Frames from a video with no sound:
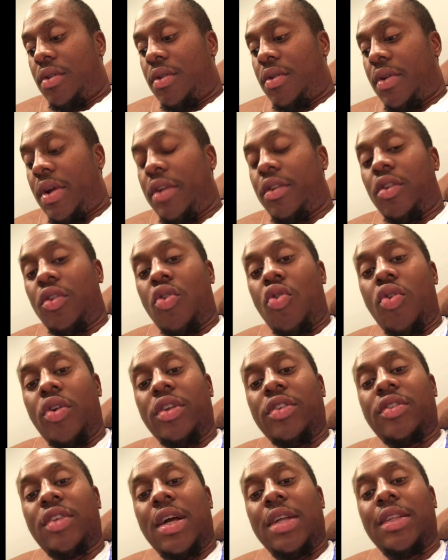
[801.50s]
All right, the Lord
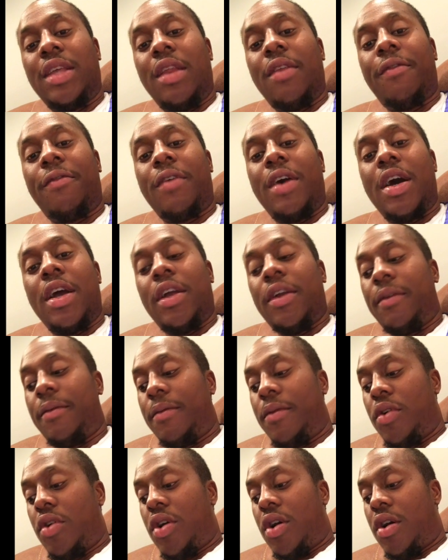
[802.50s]
is identifying
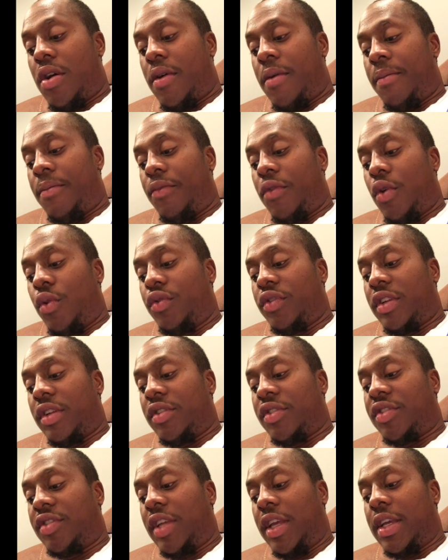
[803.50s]
um, those that
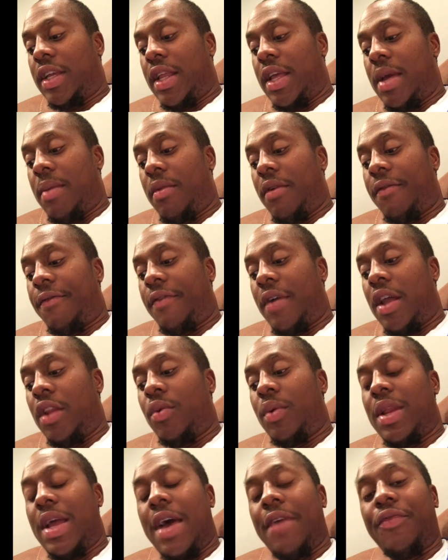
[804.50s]
are seeking Him and
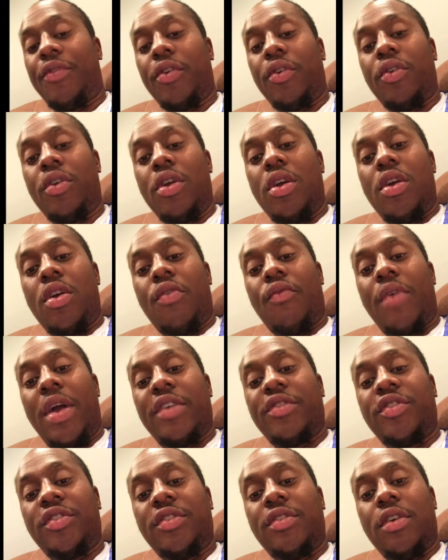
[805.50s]
following after
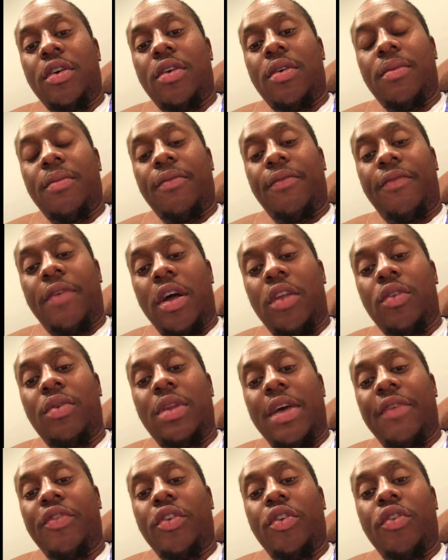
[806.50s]
righteous, um, following
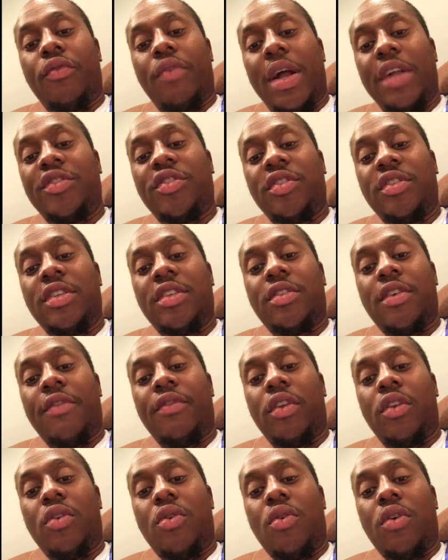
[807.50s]
after the righteousness of
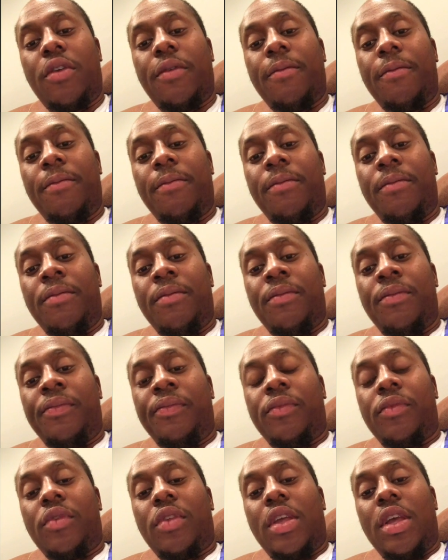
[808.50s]
the Lord,
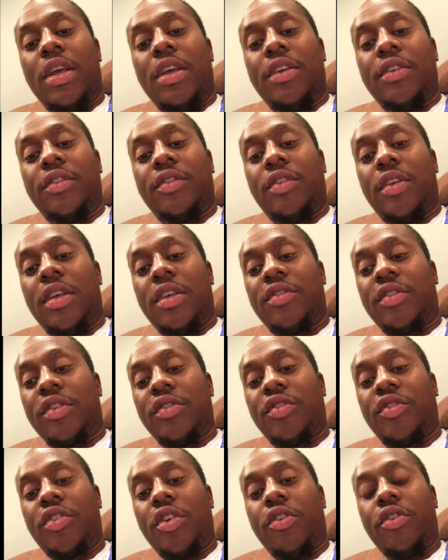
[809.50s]
is is
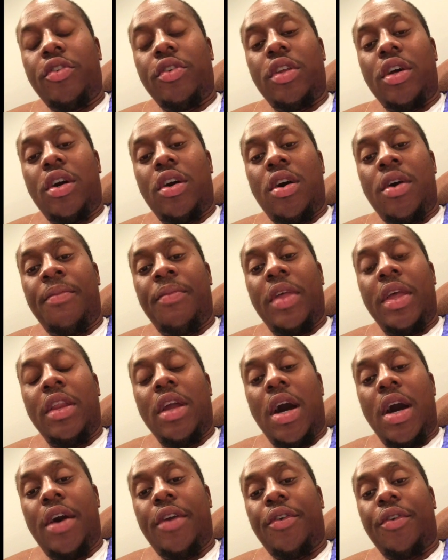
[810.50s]
considered um, an
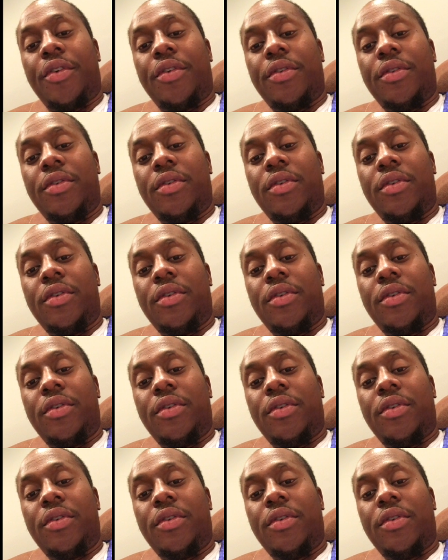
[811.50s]
honor.